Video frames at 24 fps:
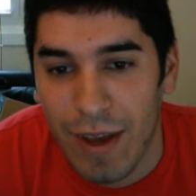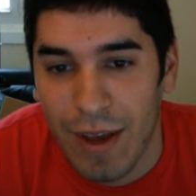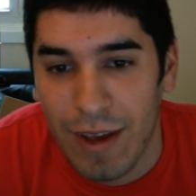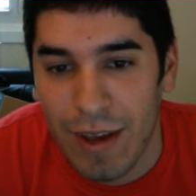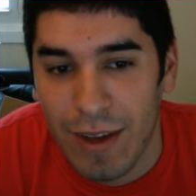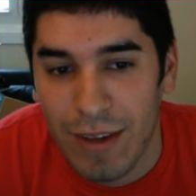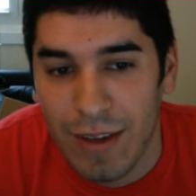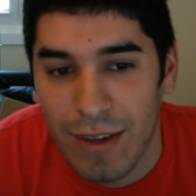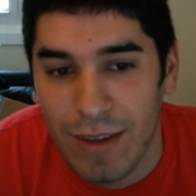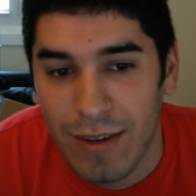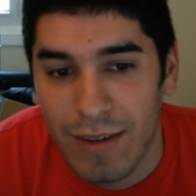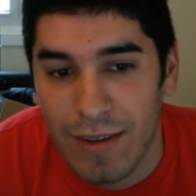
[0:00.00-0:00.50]

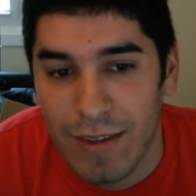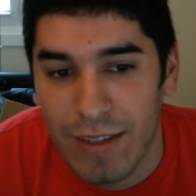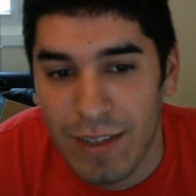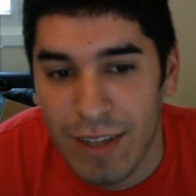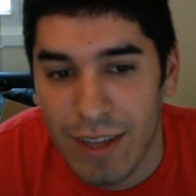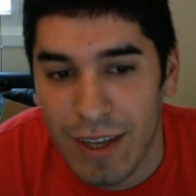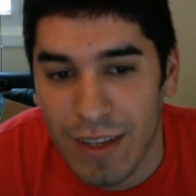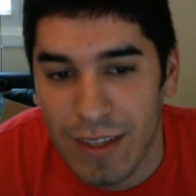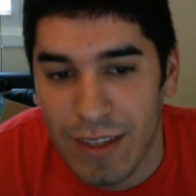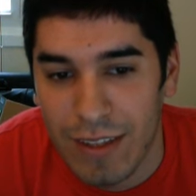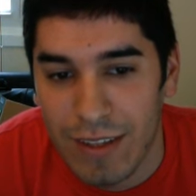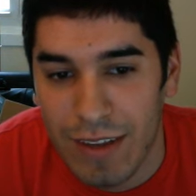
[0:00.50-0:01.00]
a huge
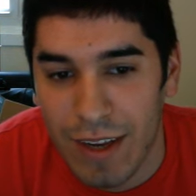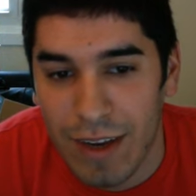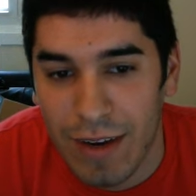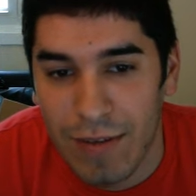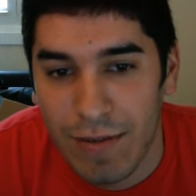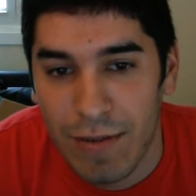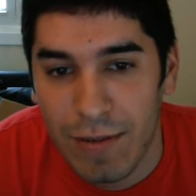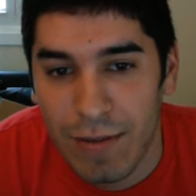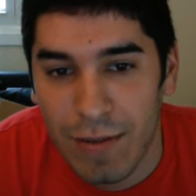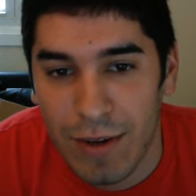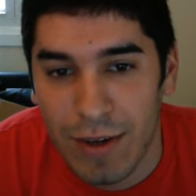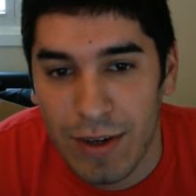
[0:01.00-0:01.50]
thanks to
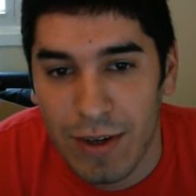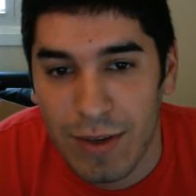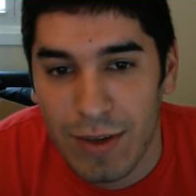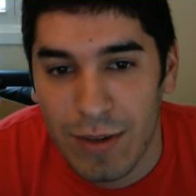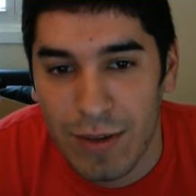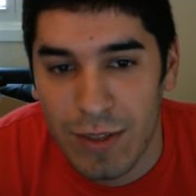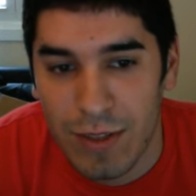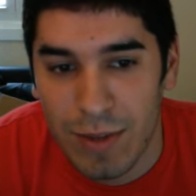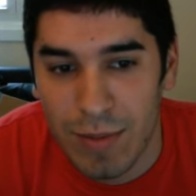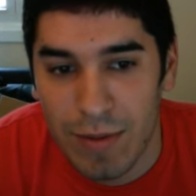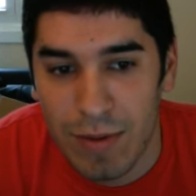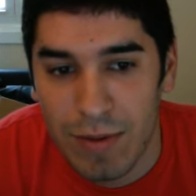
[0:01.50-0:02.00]
everyone
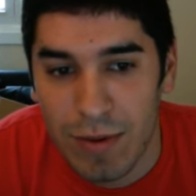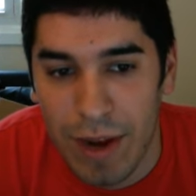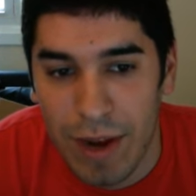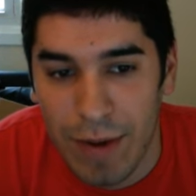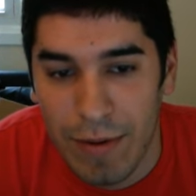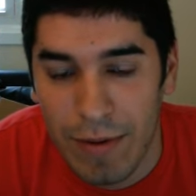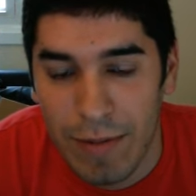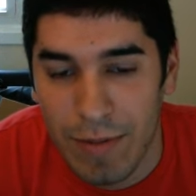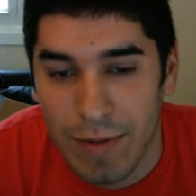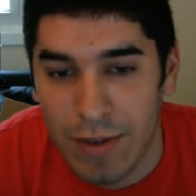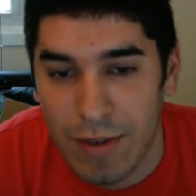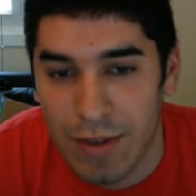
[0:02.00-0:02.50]
who's
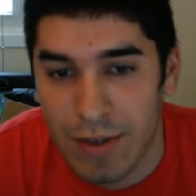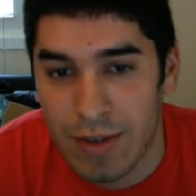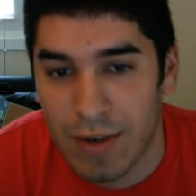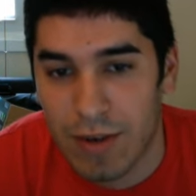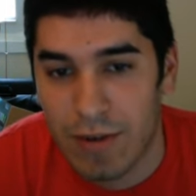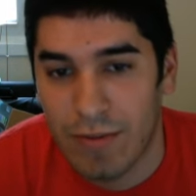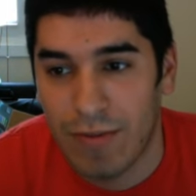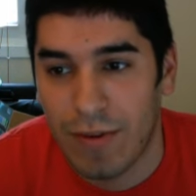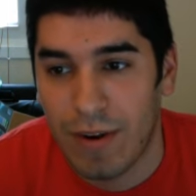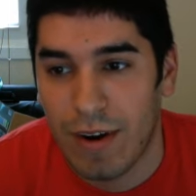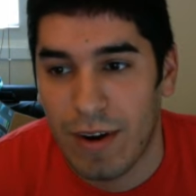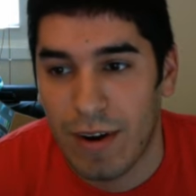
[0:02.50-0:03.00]
subscribed to me
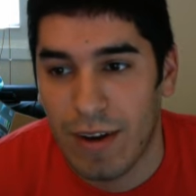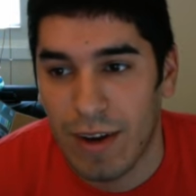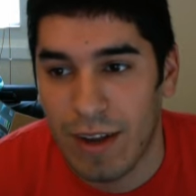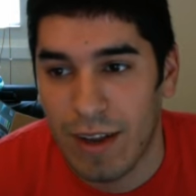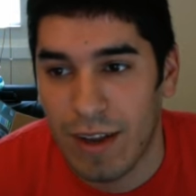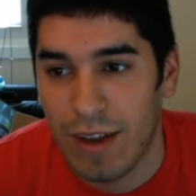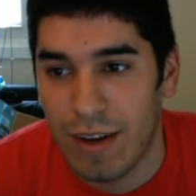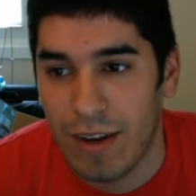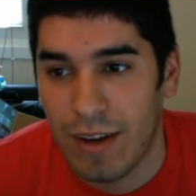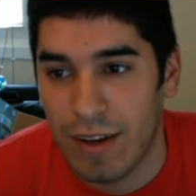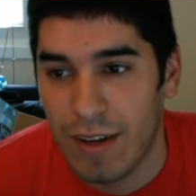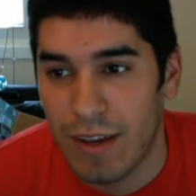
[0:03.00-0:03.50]
so far,
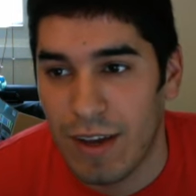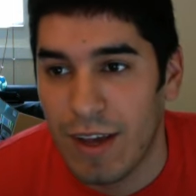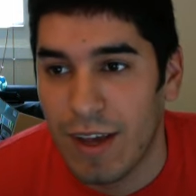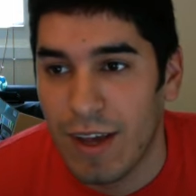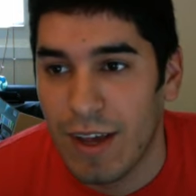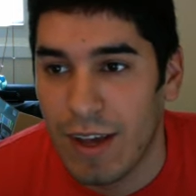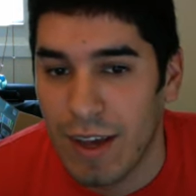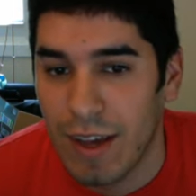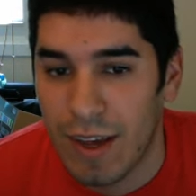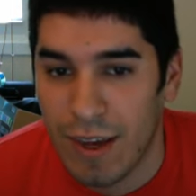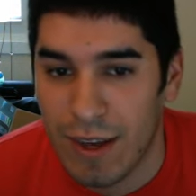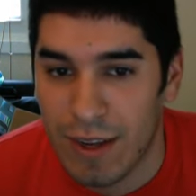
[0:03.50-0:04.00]
and
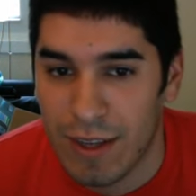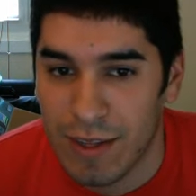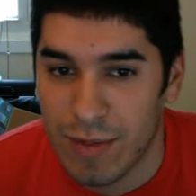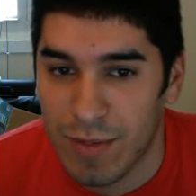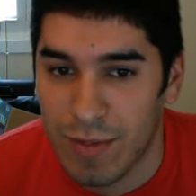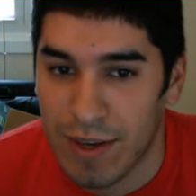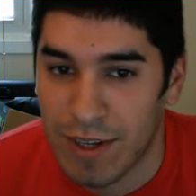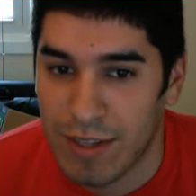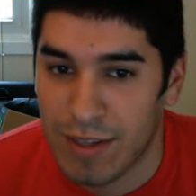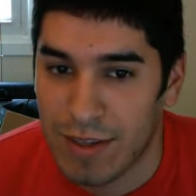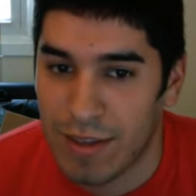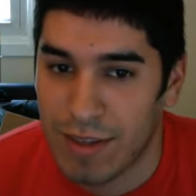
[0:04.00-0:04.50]
uh,
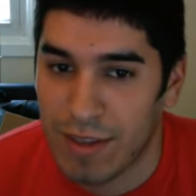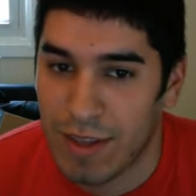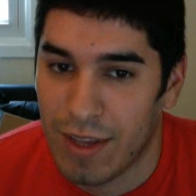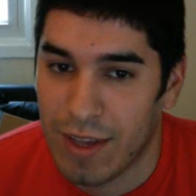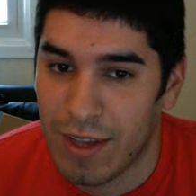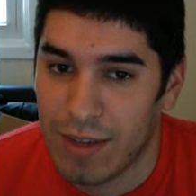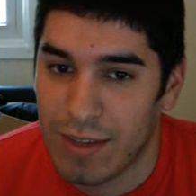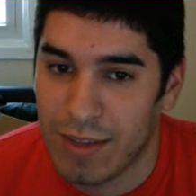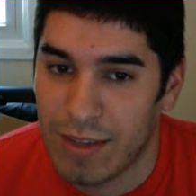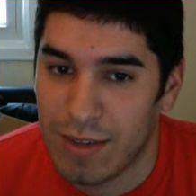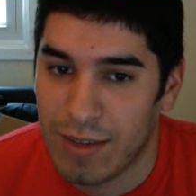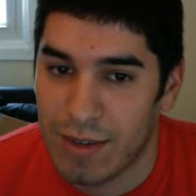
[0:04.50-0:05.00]
special
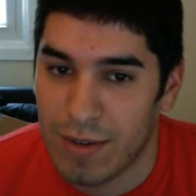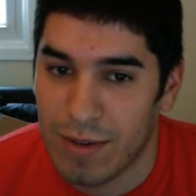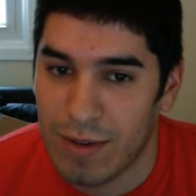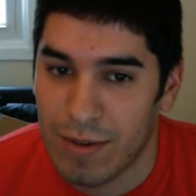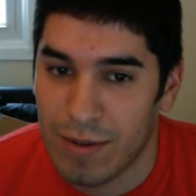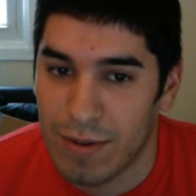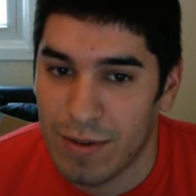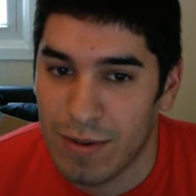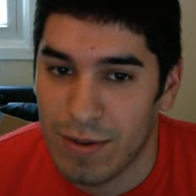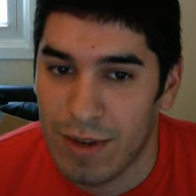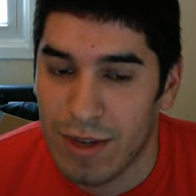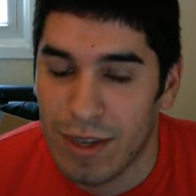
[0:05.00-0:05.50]
thanks
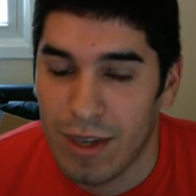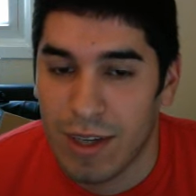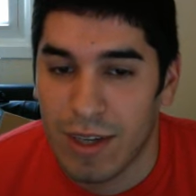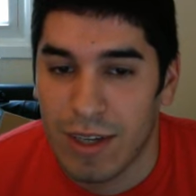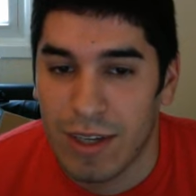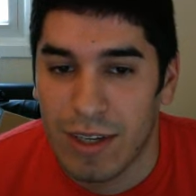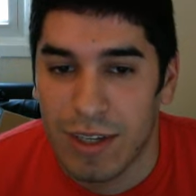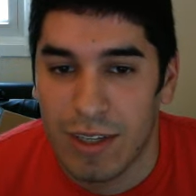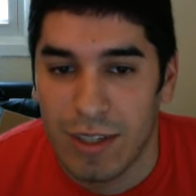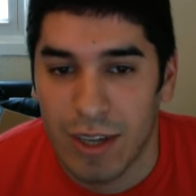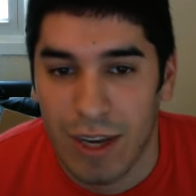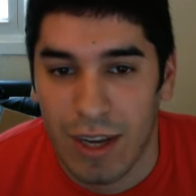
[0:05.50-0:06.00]
to
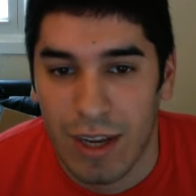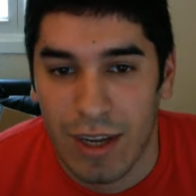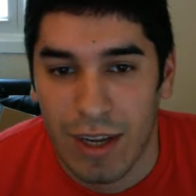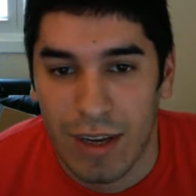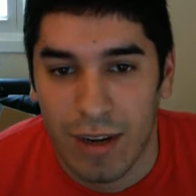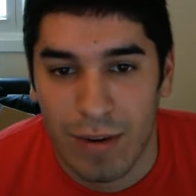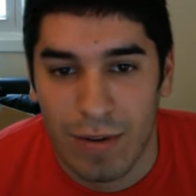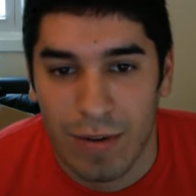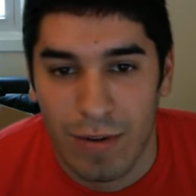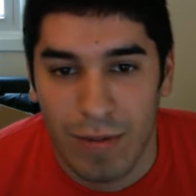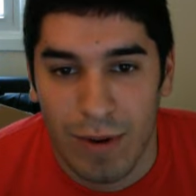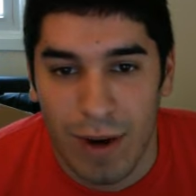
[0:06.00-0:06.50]

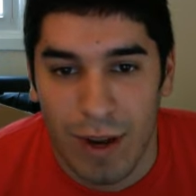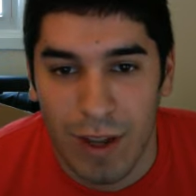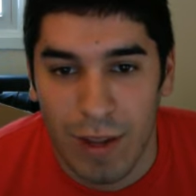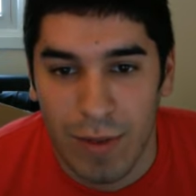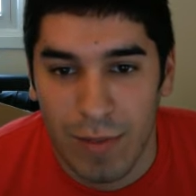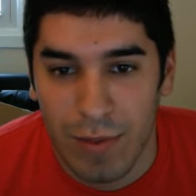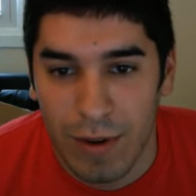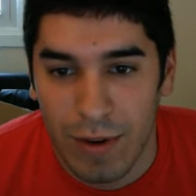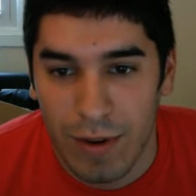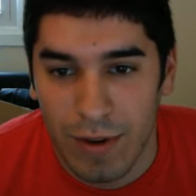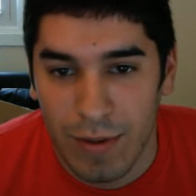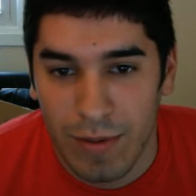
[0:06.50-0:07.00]
Jake
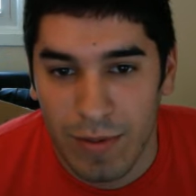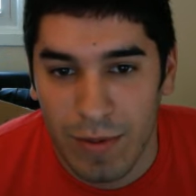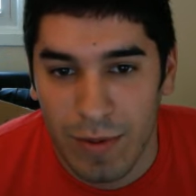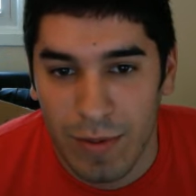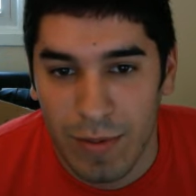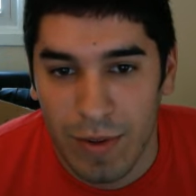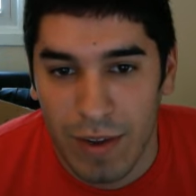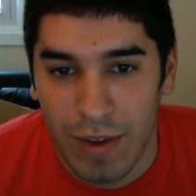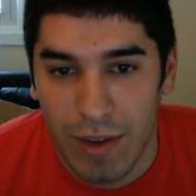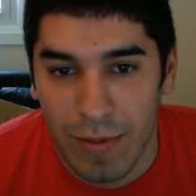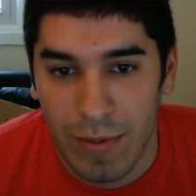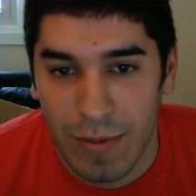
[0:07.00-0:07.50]
Rothberg for
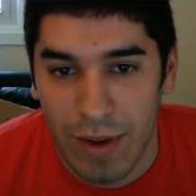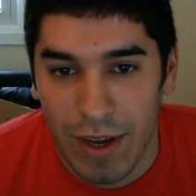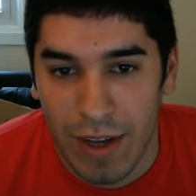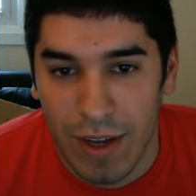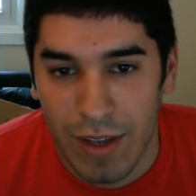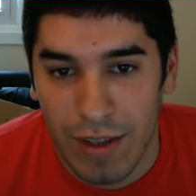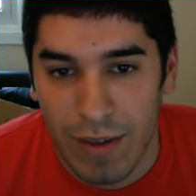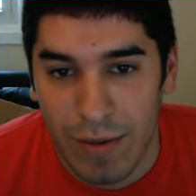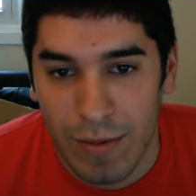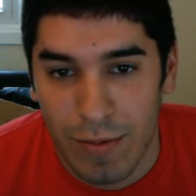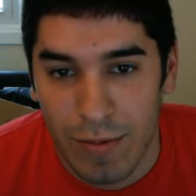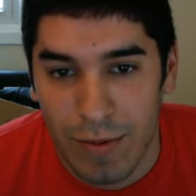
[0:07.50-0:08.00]
being
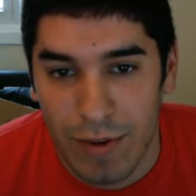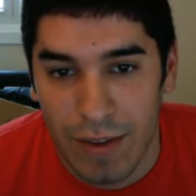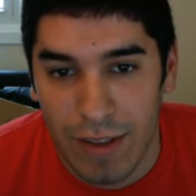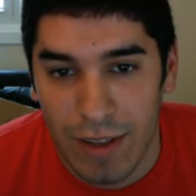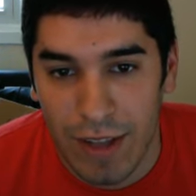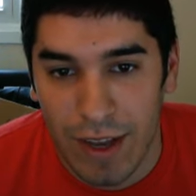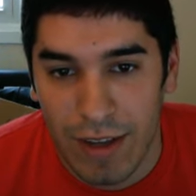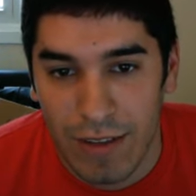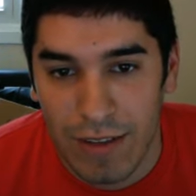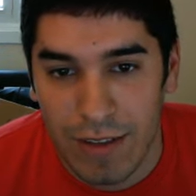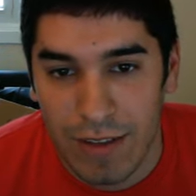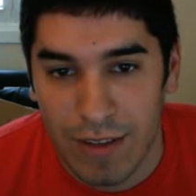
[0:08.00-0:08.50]
my one
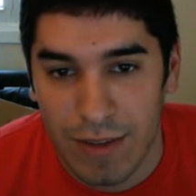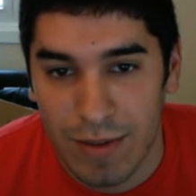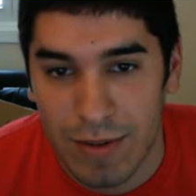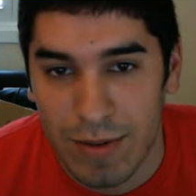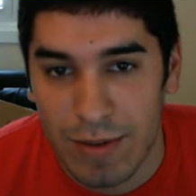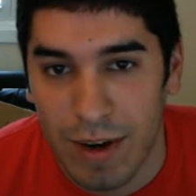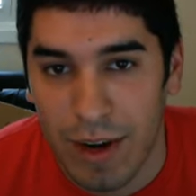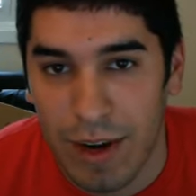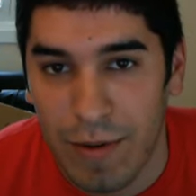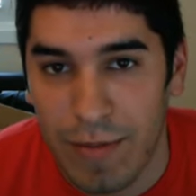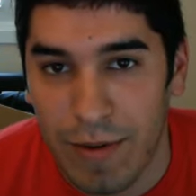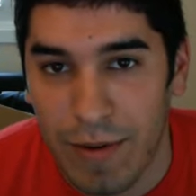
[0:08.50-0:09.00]
thousandth
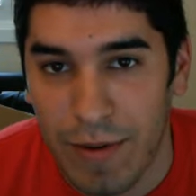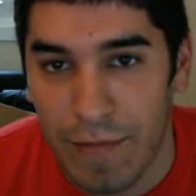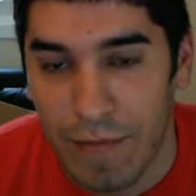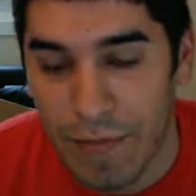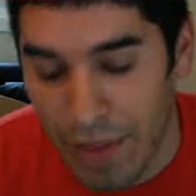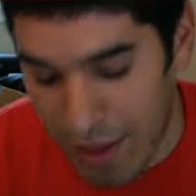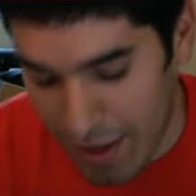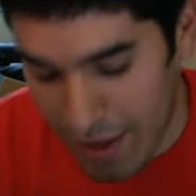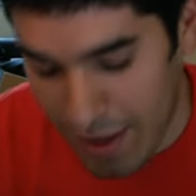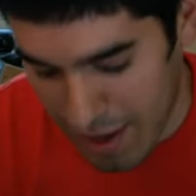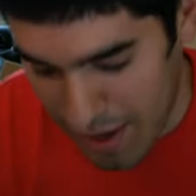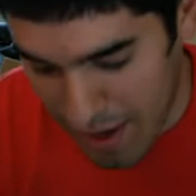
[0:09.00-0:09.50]
subscriber.
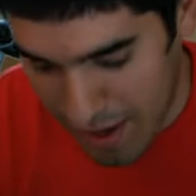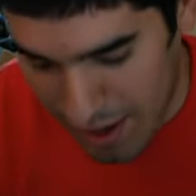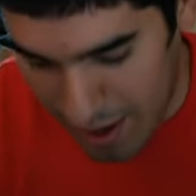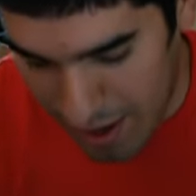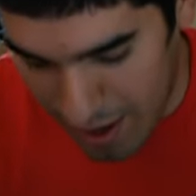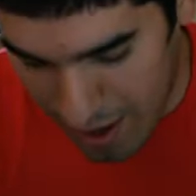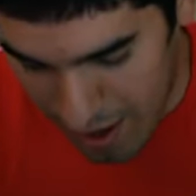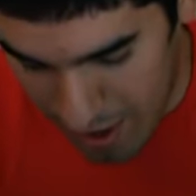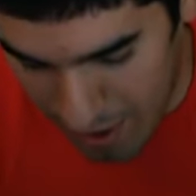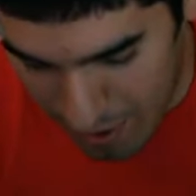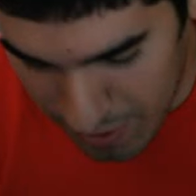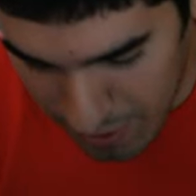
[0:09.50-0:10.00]

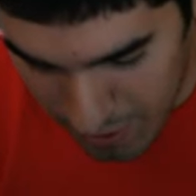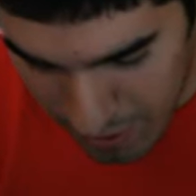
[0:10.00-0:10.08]
Uh,